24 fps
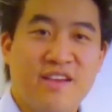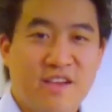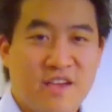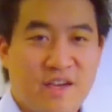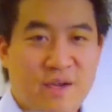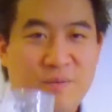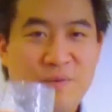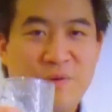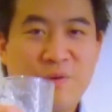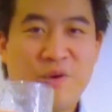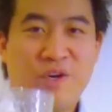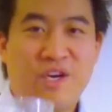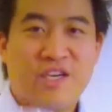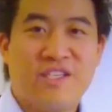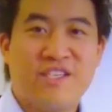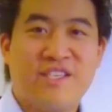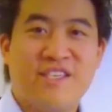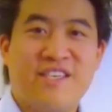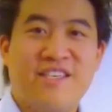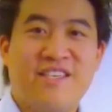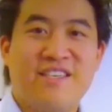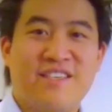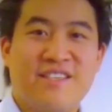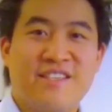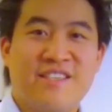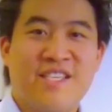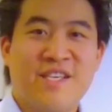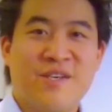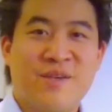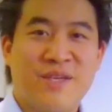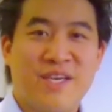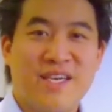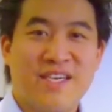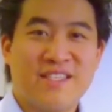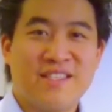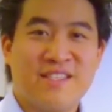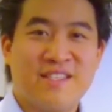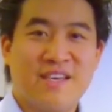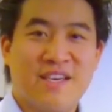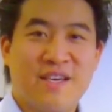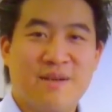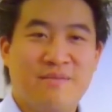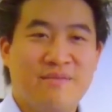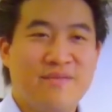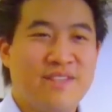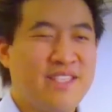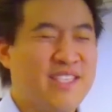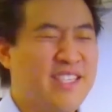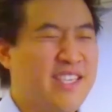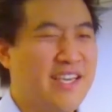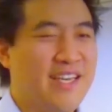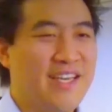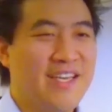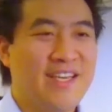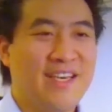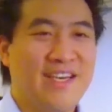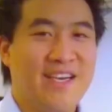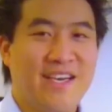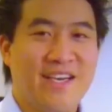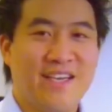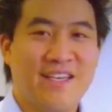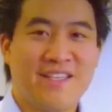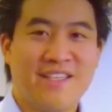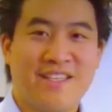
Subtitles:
I'm Kwai Chi. Until next time, take care.